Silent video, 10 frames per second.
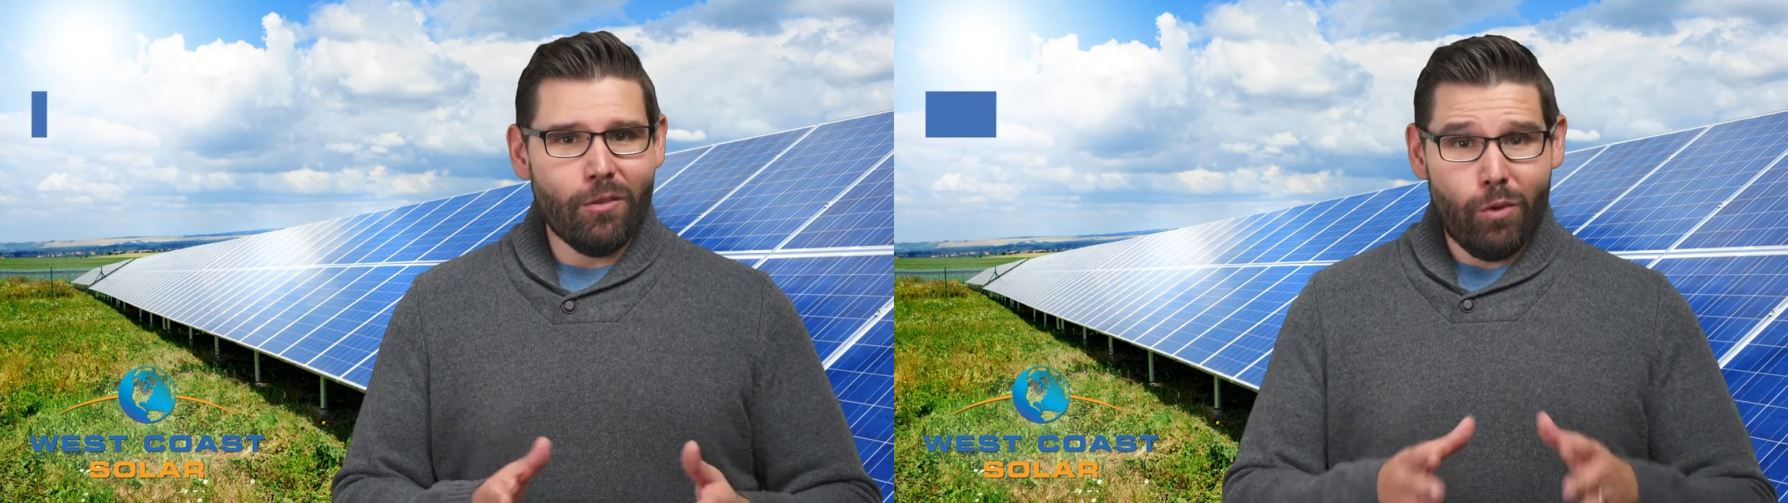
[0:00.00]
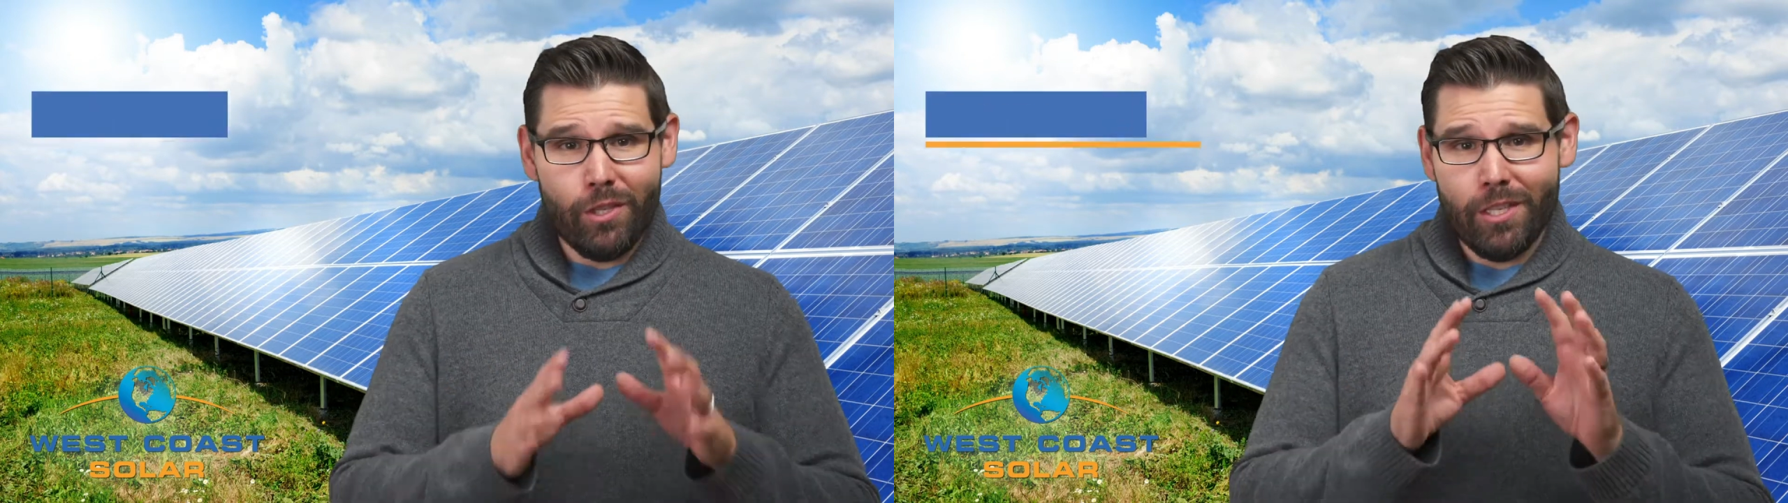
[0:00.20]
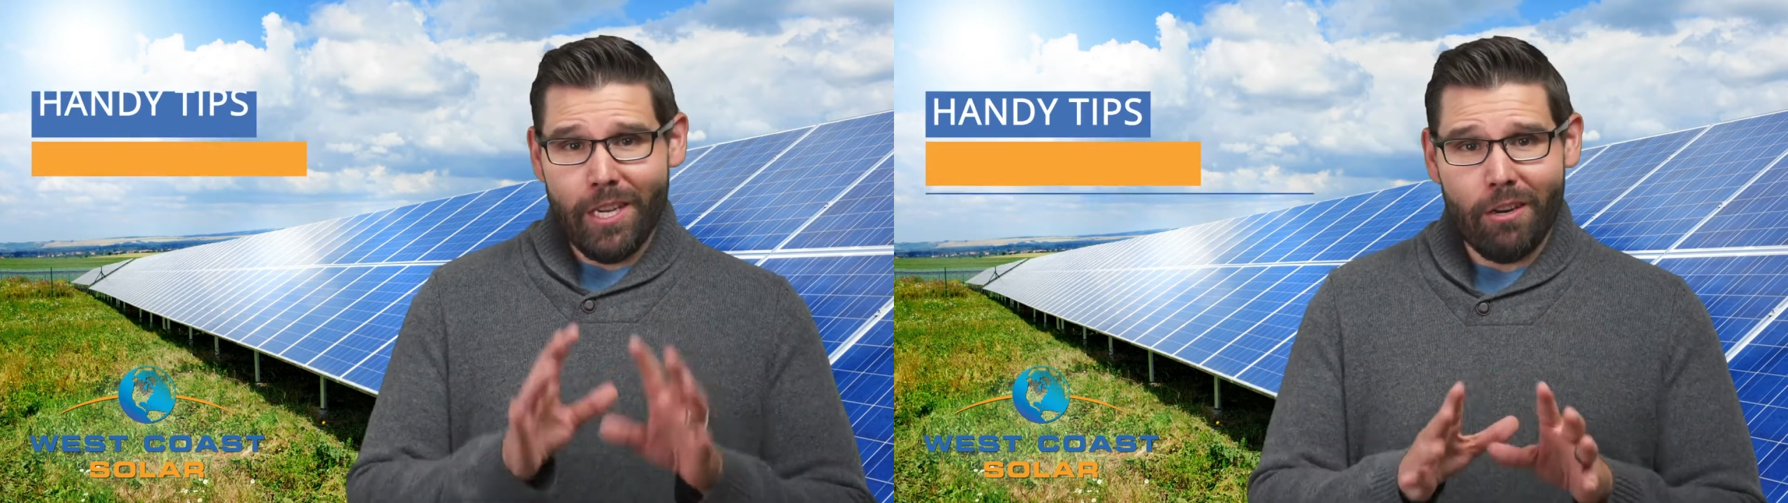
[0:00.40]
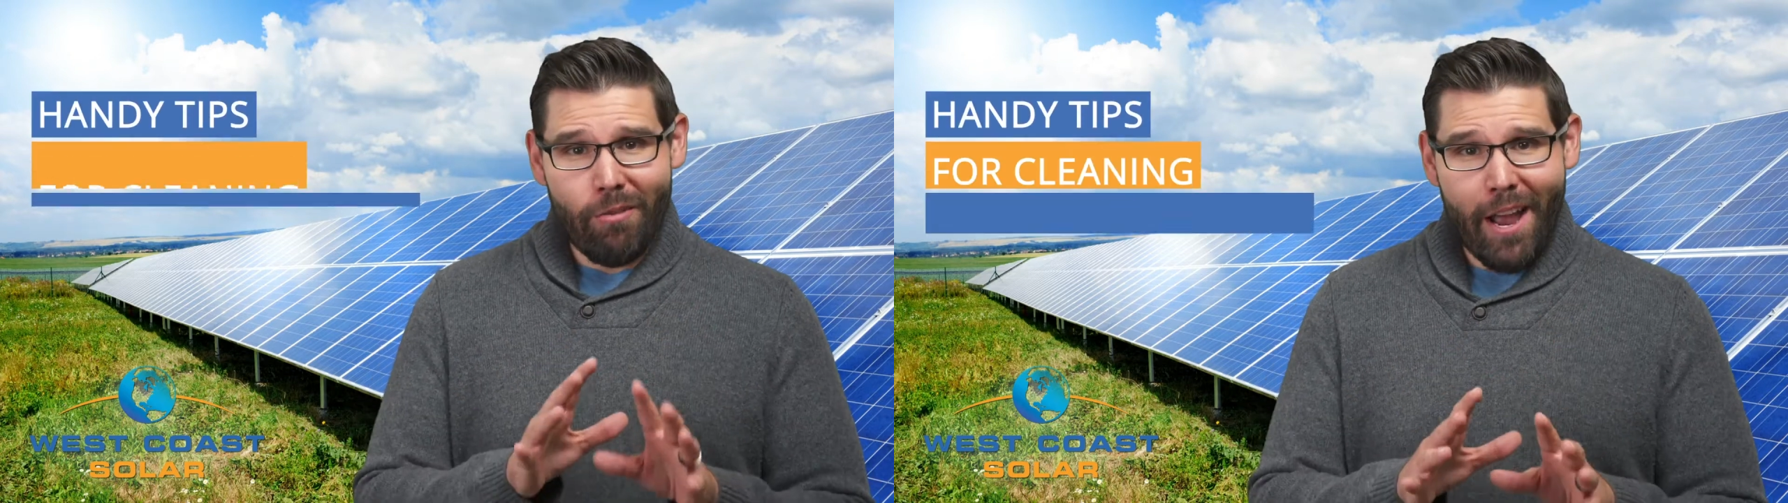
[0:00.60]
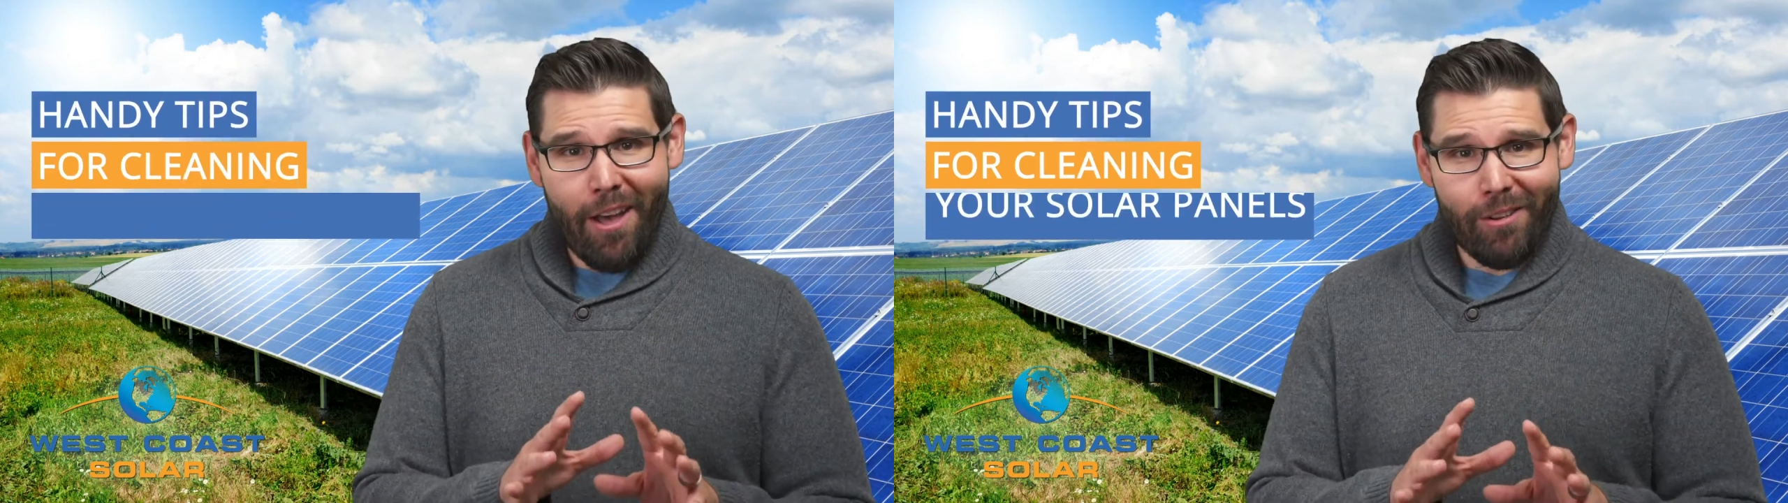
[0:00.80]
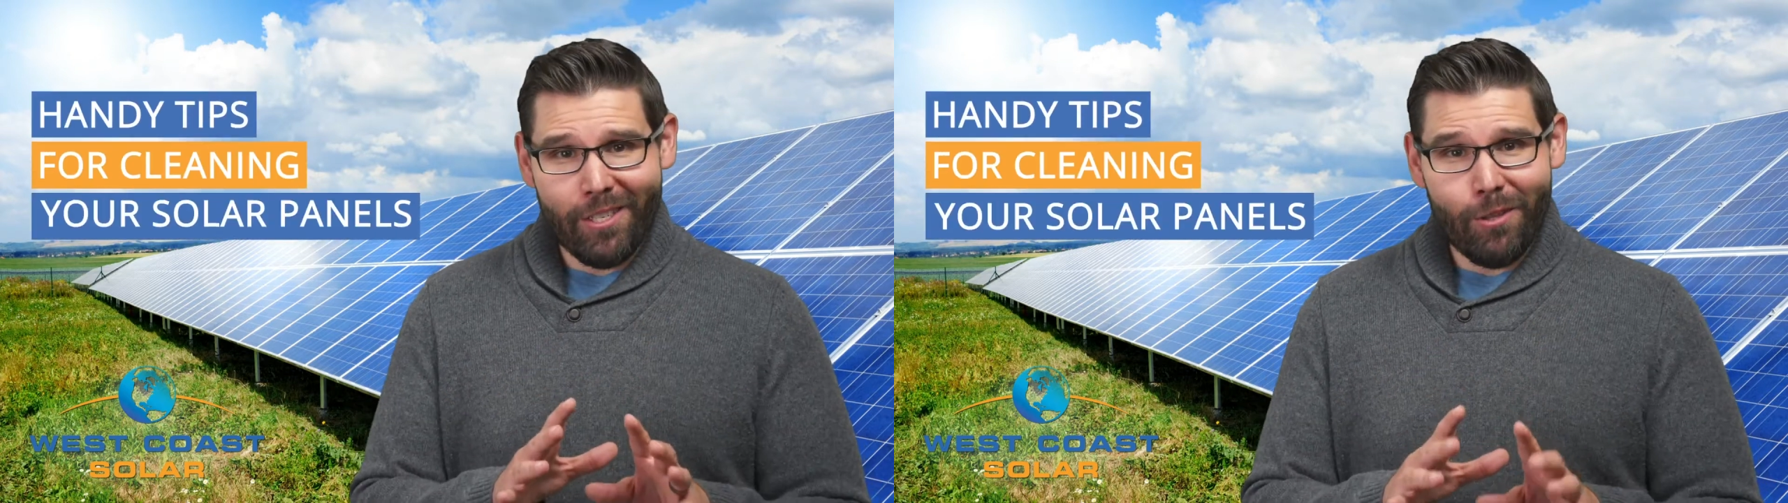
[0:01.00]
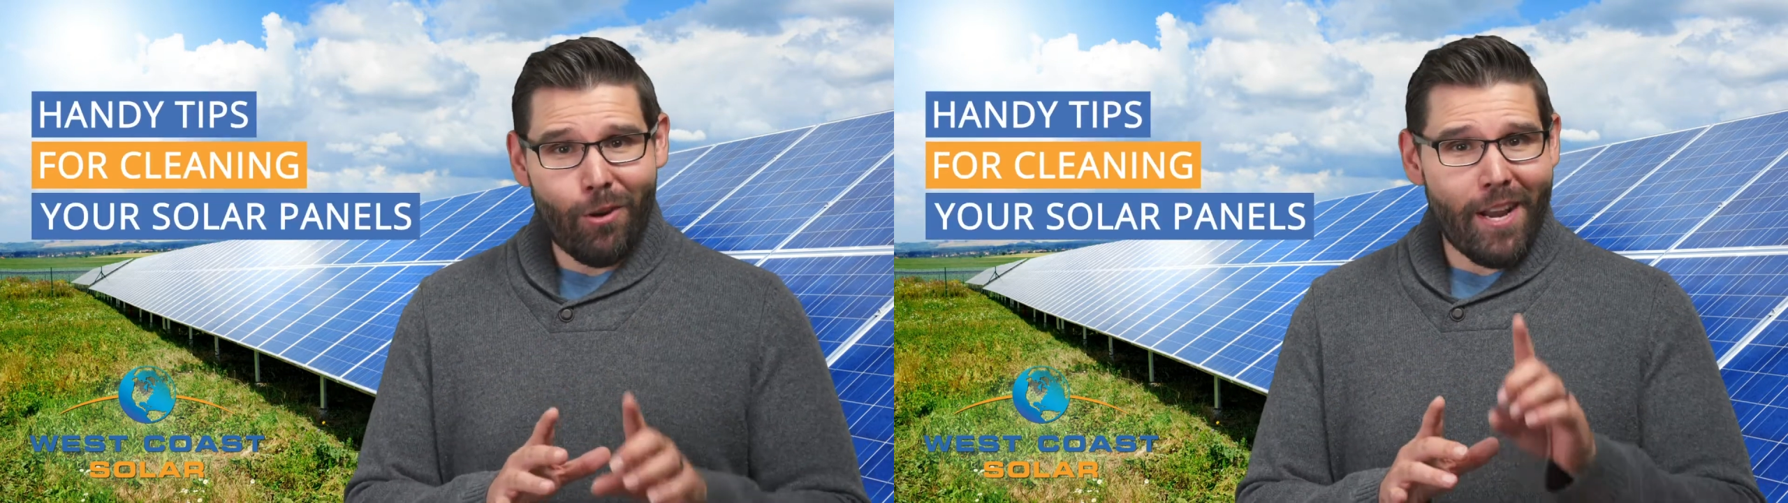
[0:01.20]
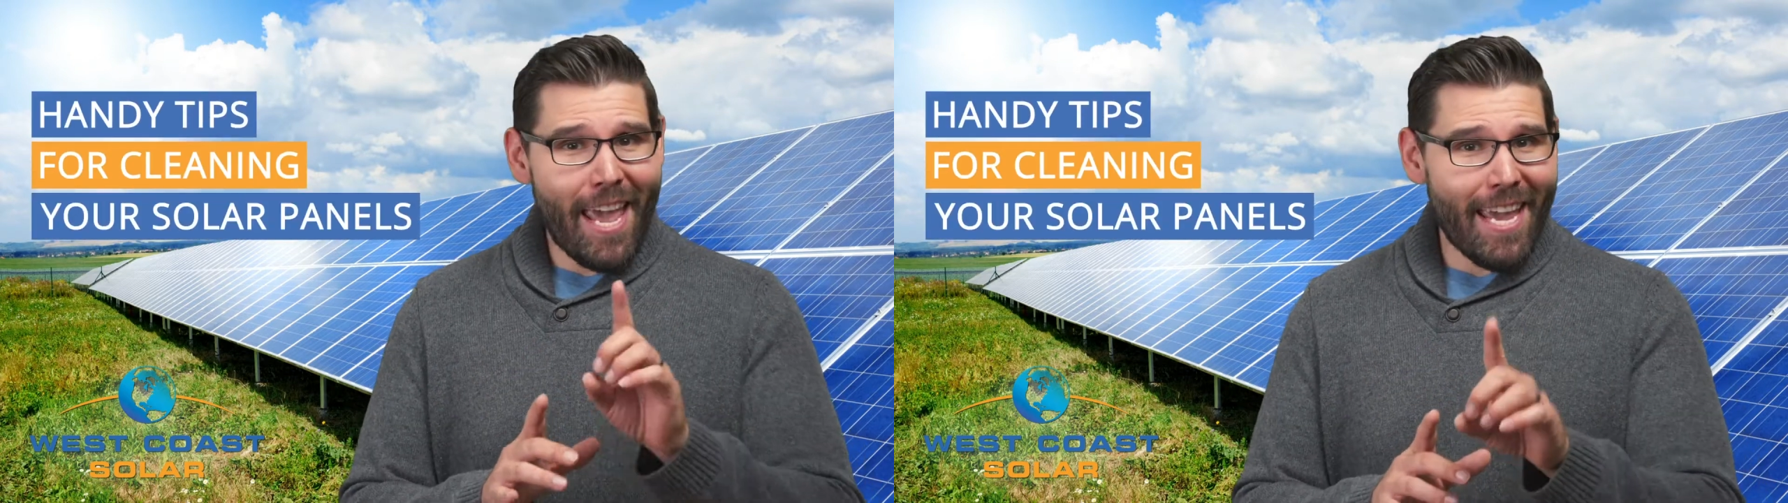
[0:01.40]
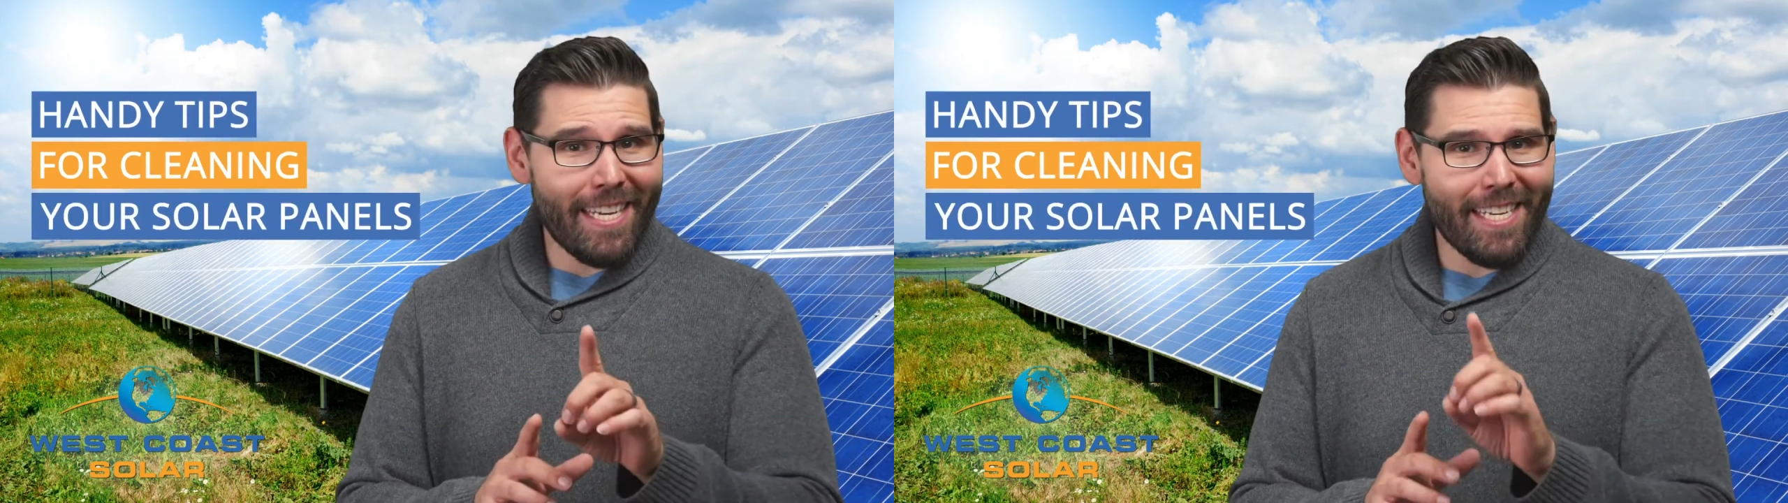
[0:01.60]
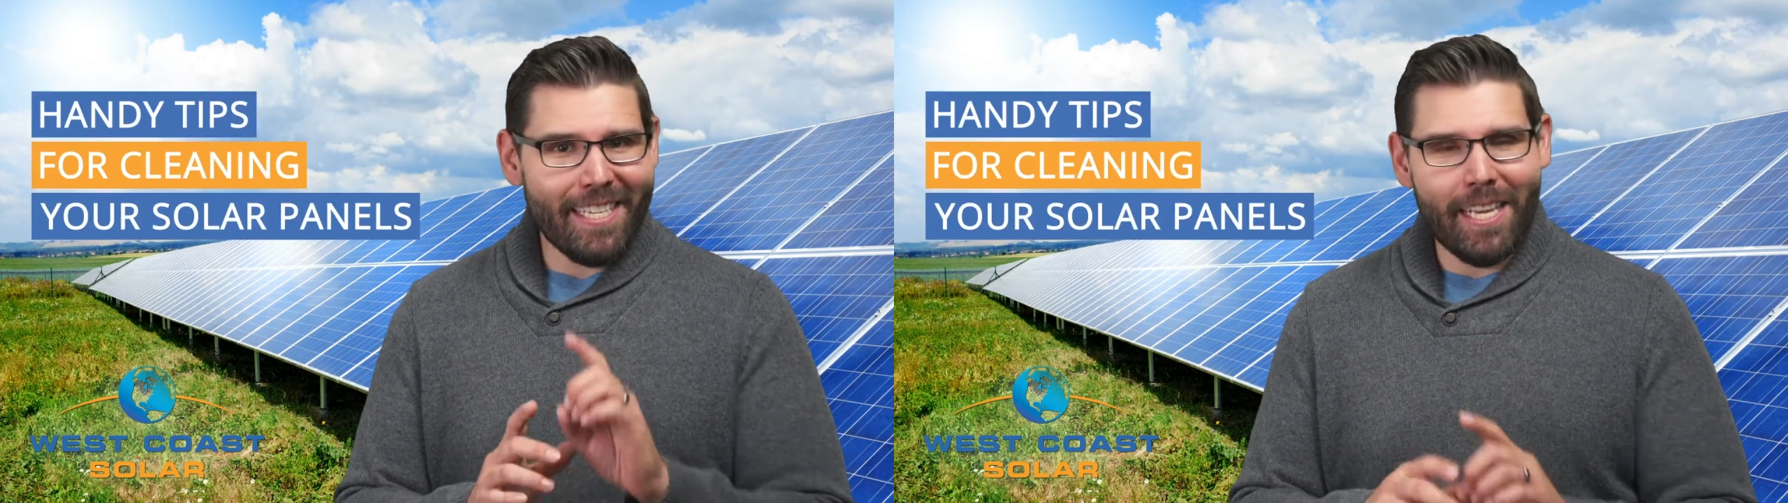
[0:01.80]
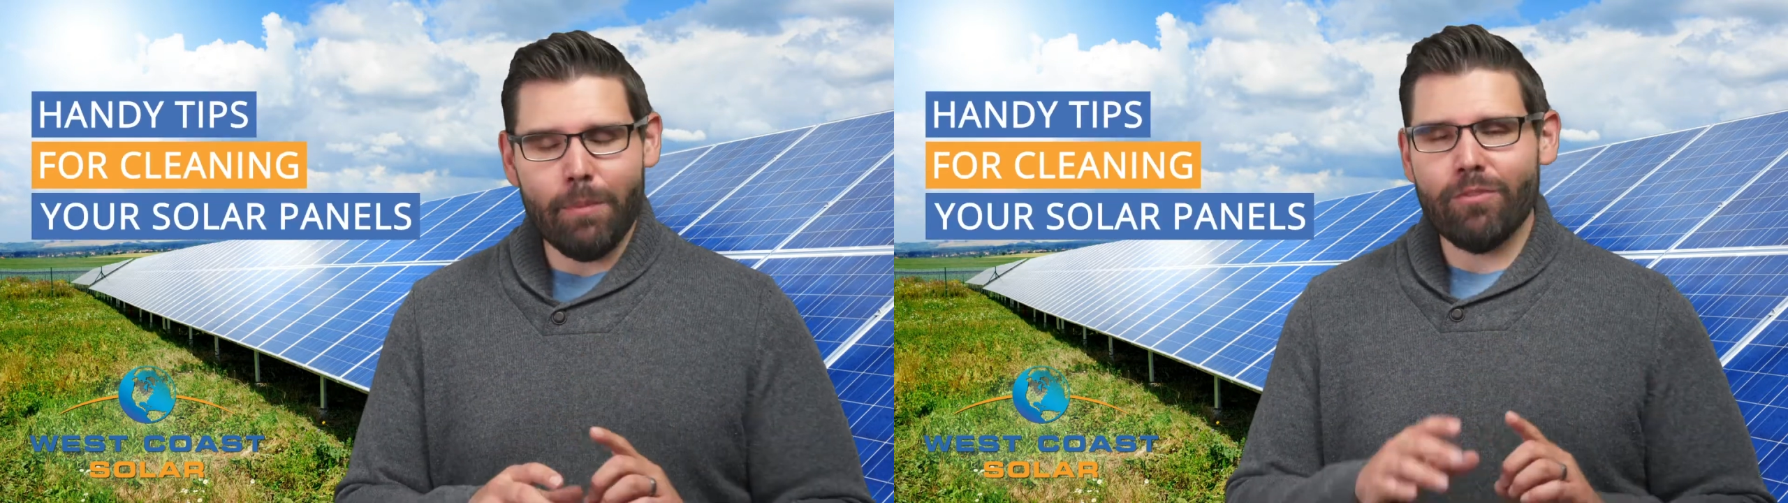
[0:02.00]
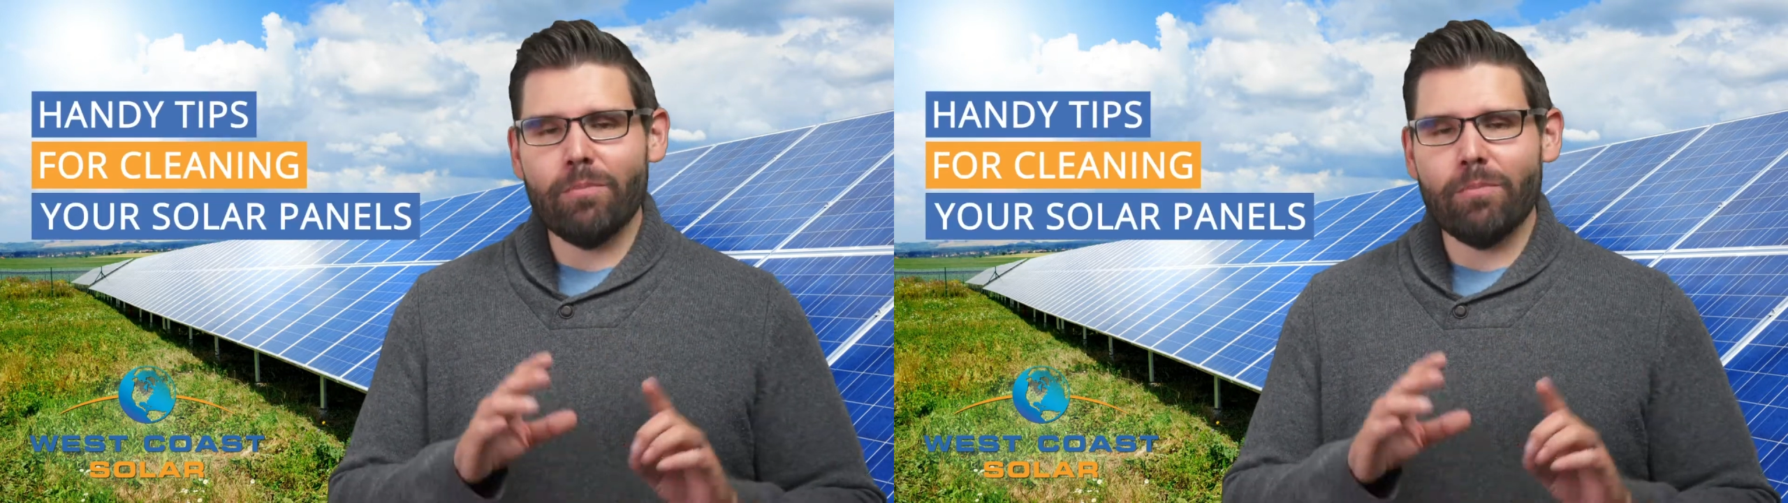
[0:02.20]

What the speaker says: well, stick around to learn handy tips